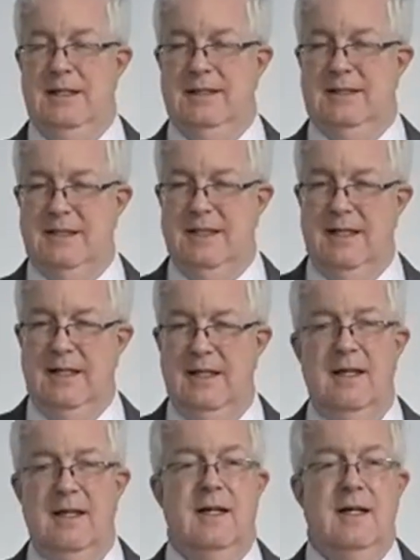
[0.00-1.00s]
and say
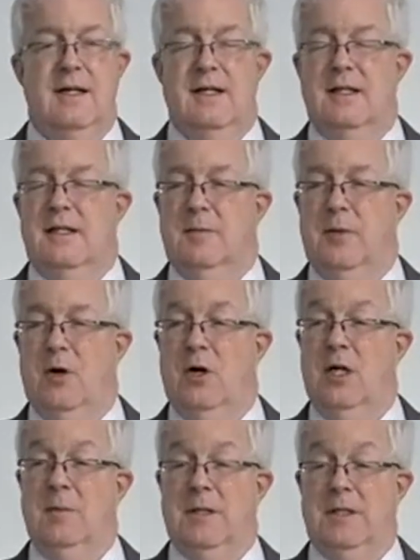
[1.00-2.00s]
the
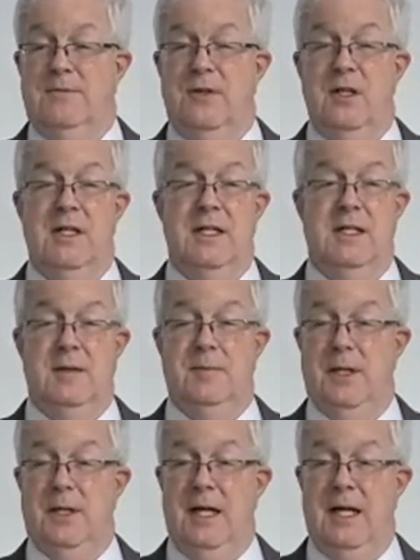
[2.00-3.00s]
party must fully
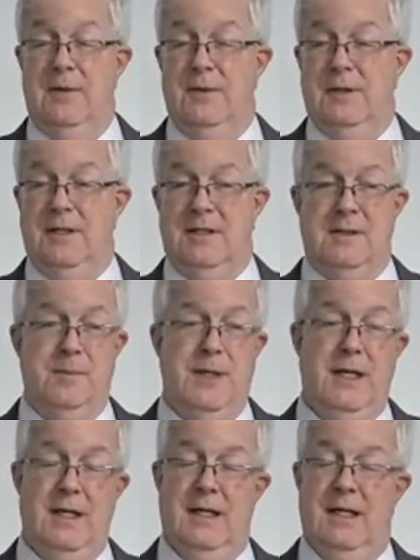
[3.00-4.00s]
comply with the
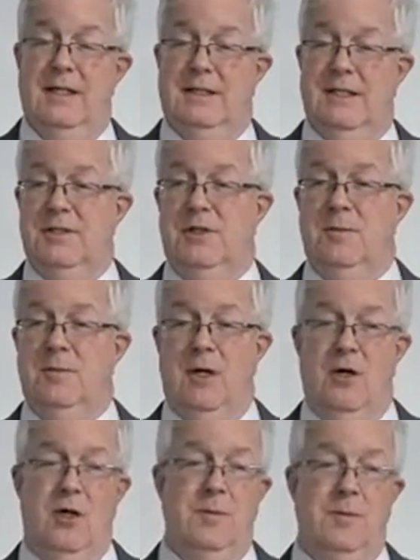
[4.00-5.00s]
subpoena as issued by
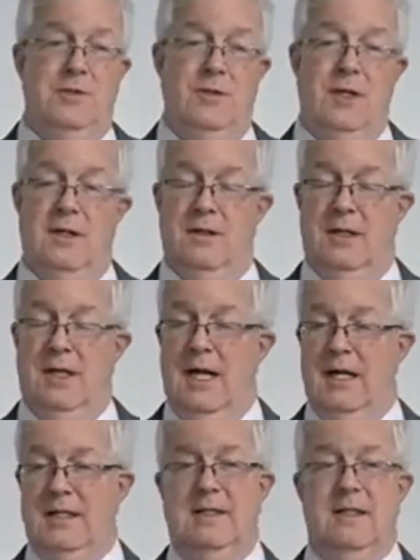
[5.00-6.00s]
arbitrator
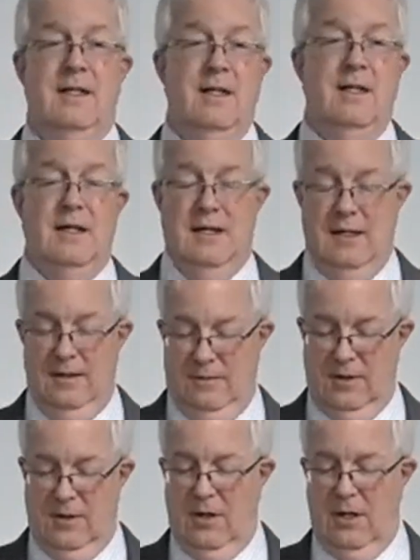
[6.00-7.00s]
X
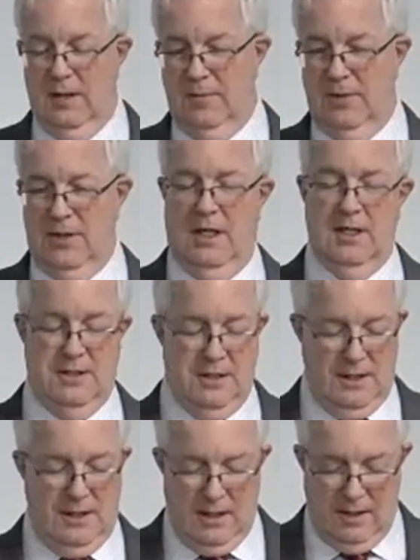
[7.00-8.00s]
regarding
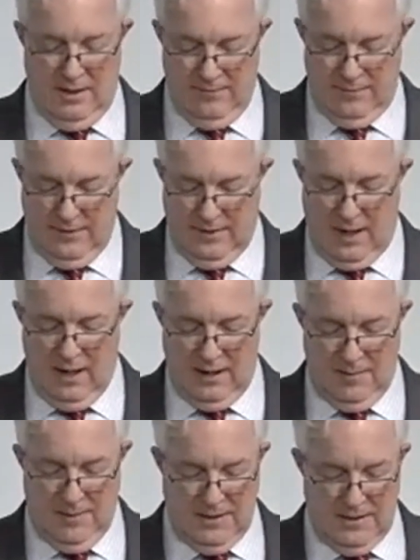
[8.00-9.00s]
production of
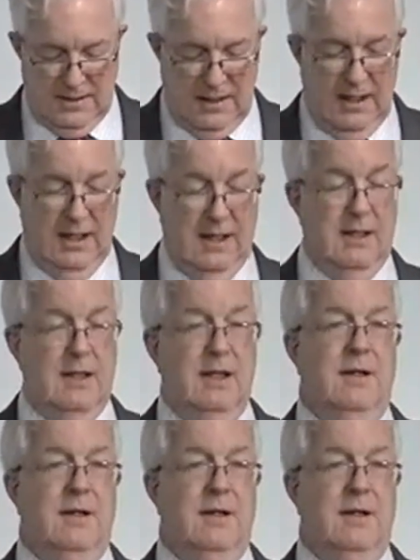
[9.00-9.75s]
documents and